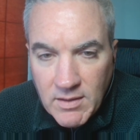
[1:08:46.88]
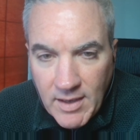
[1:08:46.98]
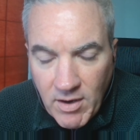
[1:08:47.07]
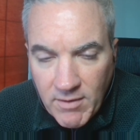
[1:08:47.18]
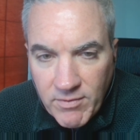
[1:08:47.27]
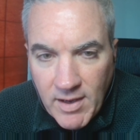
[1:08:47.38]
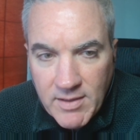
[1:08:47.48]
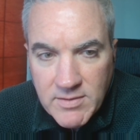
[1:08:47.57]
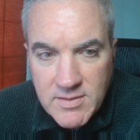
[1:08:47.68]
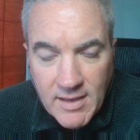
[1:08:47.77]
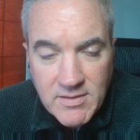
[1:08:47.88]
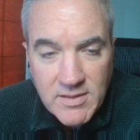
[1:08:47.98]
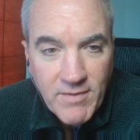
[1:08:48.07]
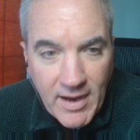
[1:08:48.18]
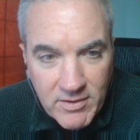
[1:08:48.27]
Like our friends at
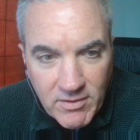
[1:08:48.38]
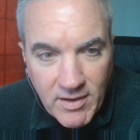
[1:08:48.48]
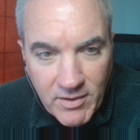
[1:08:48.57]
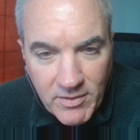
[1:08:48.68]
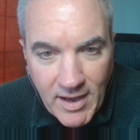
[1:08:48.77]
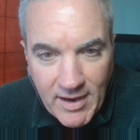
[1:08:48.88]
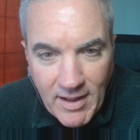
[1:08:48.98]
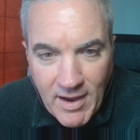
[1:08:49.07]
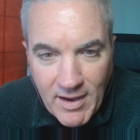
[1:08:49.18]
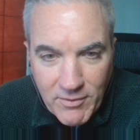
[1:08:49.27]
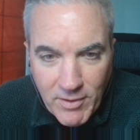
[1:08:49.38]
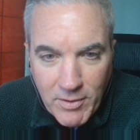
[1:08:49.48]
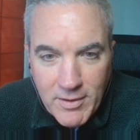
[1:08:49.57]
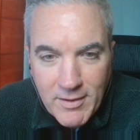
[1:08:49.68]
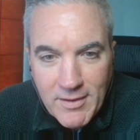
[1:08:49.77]
DeFactor, I know you had
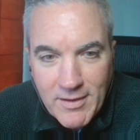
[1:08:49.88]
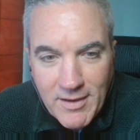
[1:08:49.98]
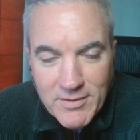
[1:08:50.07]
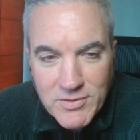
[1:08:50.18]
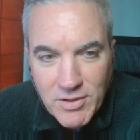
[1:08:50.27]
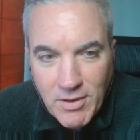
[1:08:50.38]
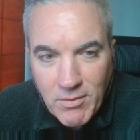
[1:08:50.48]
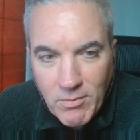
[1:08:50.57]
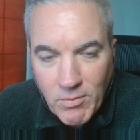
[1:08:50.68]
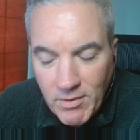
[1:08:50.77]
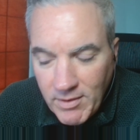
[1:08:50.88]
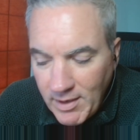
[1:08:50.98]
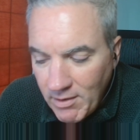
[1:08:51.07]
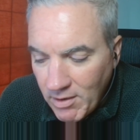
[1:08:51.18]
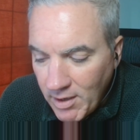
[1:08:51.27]
Alejandro on the show, where they
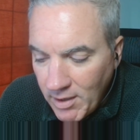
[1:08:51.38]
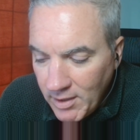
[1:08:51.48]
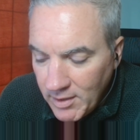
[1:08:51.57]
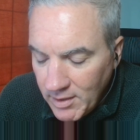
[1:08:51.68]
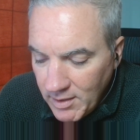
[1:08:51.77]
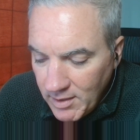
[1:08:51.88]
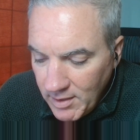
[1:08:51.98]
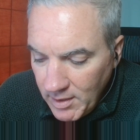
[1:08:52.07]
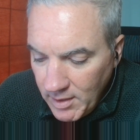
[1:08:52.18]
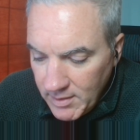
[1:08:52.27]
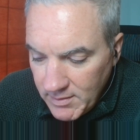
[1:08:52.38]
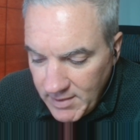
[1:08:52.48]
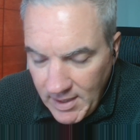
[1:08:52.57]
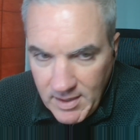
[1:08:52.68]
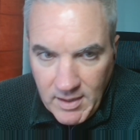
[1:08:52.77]
are
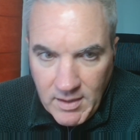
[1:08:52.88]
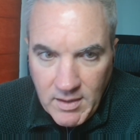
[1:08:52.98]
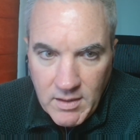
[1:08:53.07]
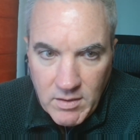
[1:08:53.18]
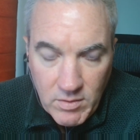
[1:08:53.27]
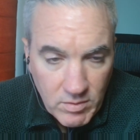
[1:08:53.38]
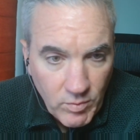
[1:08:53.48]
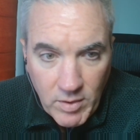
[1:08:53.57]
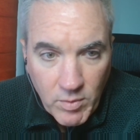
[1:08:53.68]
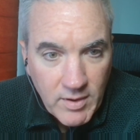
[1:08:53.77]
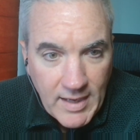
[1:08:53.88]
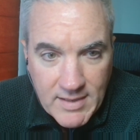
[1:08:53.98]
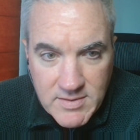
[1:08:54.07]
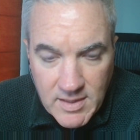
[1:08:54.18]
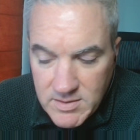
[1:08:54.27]
taking real world
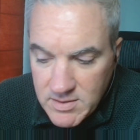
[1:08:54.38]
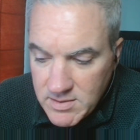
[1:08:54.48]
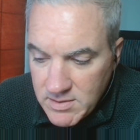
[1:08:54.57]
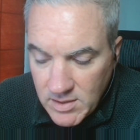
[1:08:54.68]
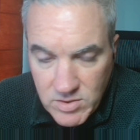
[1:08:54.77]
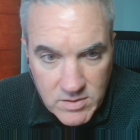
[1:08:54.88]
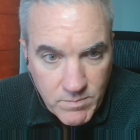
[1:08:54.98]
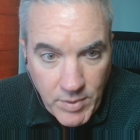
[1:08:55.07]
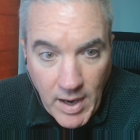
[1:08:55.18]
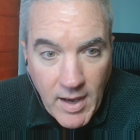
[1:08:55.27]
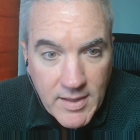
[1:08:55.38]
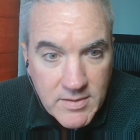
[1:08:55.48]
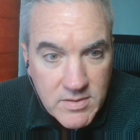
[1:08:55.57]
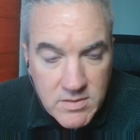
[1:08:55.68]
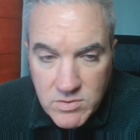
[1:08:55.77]
assets such as
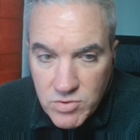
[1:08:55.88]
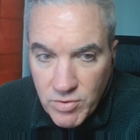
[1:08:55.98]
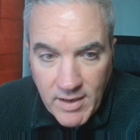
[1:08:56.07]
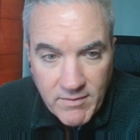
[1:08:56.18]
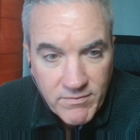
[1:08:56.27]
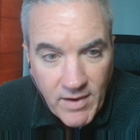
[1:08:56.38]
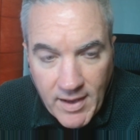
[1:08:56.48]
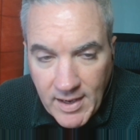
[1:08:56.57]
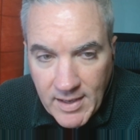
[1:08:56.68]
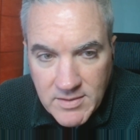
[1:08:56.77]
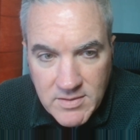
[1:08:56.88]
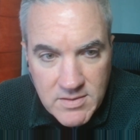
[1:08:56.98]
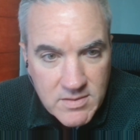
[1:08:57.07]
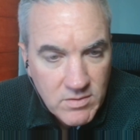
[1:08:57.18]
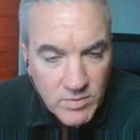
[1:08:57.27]
bonds, trade
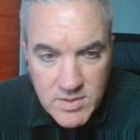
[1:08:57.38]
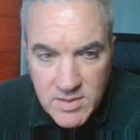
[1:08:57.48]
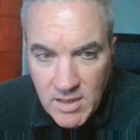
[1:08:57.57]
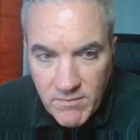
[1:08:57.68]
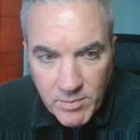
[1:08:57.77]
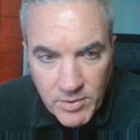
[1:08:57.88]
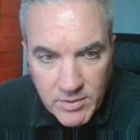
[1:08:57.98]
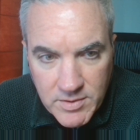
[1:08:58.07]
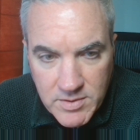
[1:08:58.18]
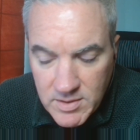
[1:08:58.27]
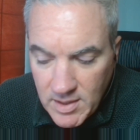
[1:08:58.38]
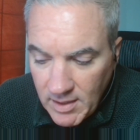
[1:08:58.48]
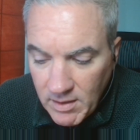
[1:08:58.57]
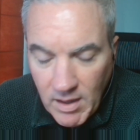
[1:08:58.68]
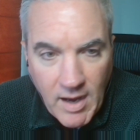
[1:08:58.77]
finance, receivables,
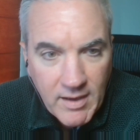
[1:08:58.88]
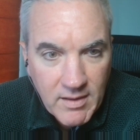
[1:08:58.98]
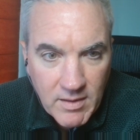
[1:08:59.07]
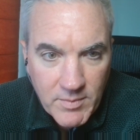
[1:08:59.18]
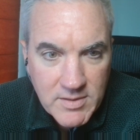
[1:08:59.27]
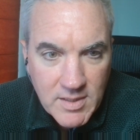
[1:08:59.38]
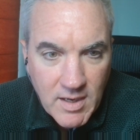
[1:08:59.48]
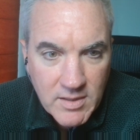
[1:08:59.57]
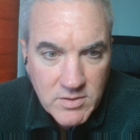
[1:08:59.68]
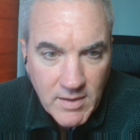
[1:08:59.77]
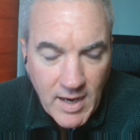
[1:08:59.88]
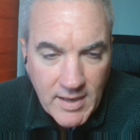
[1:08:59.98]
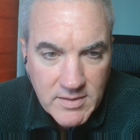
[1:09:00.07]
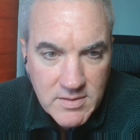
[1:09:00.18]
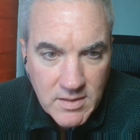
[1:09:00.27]
and locking them into
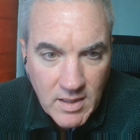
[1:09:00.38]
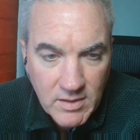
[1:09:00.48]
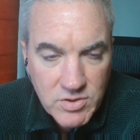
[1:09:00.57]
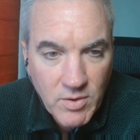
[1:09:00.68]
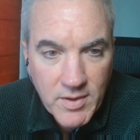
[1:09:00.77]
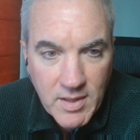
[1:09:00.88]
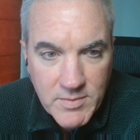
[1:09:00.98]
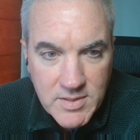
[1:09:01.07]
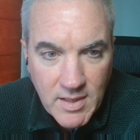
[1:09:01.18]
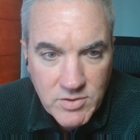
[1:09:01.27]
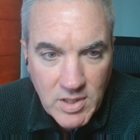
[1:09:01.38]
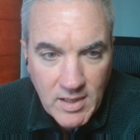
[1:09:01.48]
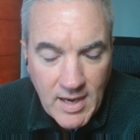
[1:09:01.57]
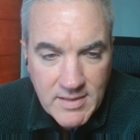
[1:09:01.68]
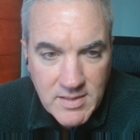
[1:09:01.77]
contracts and showing them as on-chain
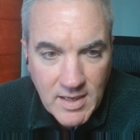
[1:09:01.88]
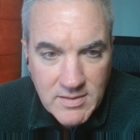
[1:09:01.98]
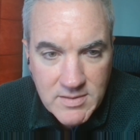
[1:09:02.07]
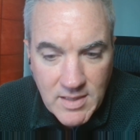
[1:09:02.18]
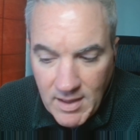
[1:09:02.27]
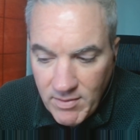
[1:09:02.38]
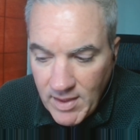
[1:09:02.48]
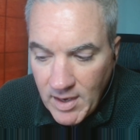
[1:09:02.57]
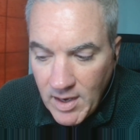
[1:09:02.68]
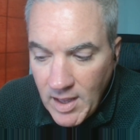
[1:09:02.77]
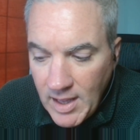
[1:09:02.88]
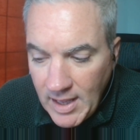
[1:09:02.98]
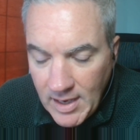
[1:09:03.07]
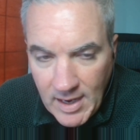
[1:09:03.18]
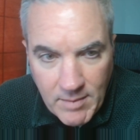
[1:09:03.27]
assets, and then
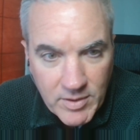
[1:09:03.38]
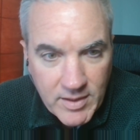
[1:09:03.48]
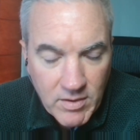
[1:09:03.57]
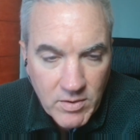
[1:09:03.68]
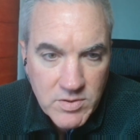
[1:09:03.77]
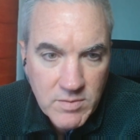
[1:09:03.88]
enabling those